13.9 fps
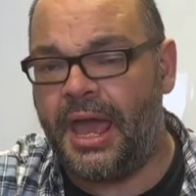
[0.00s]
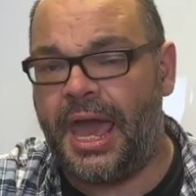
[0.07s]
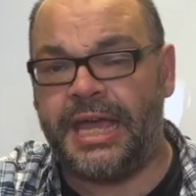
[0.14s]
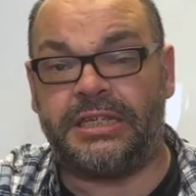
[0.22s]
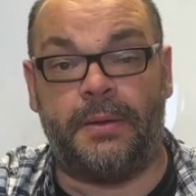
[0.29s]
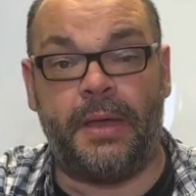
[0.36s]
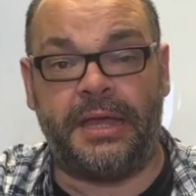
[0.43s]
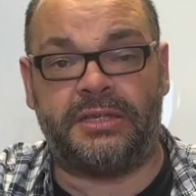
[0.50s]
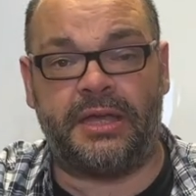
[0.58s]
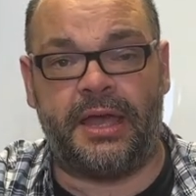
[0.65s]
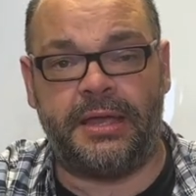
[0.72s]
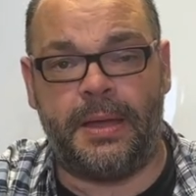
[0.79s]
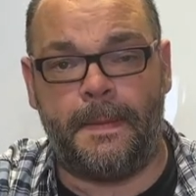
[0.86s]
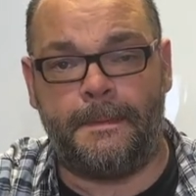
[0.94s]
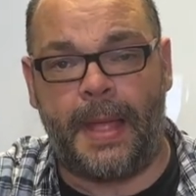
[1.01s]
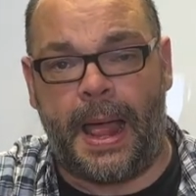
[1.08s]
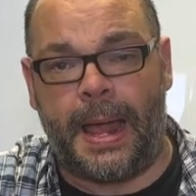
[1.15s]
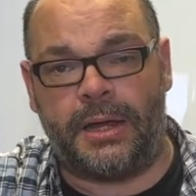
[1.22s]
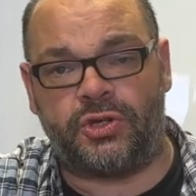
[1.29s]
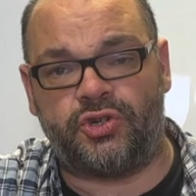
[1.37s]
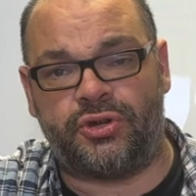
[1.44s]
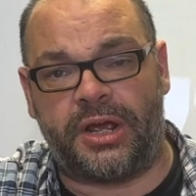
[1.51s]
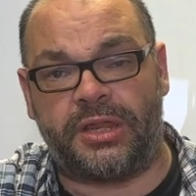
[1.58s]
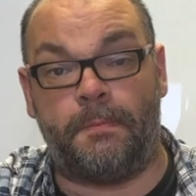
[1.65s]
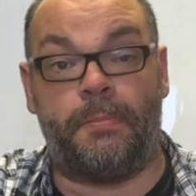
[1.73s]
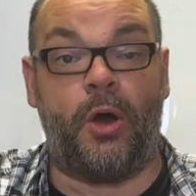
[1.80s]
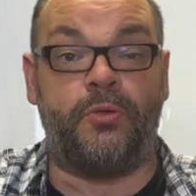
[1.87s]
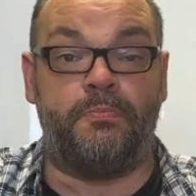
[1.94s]
It's a, it's a uh, trick that
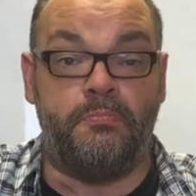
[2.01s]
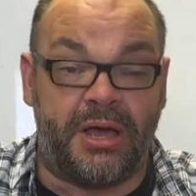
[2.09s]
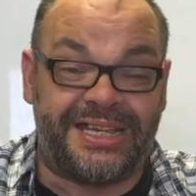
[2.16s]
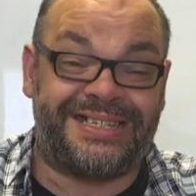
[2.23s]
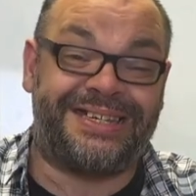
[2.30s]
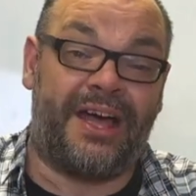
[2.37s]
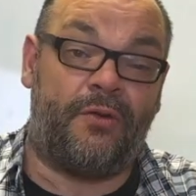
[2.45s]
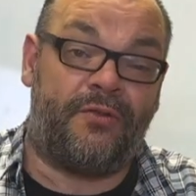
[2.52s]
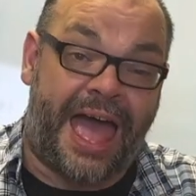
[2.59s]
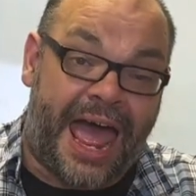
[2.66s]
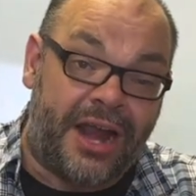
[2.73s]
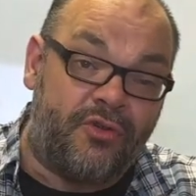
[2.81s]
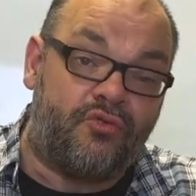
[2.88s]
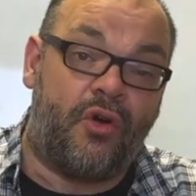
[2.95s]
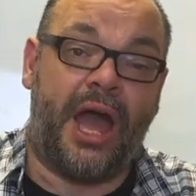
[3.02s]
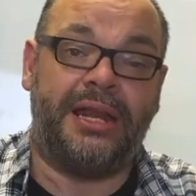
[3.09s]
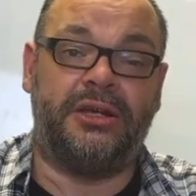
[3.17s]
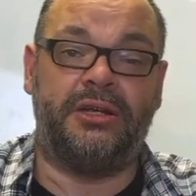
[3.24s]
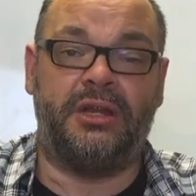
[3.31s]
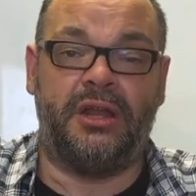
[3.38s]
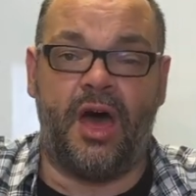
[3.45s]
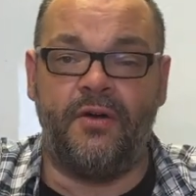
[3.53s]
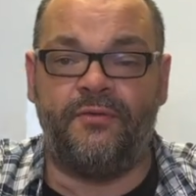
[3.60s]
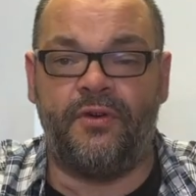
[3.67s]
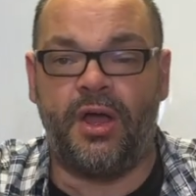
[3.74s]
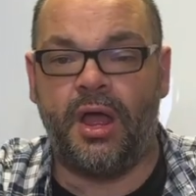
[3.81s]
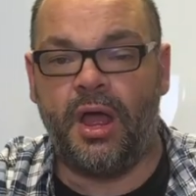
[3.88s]
both myself and Ryland love.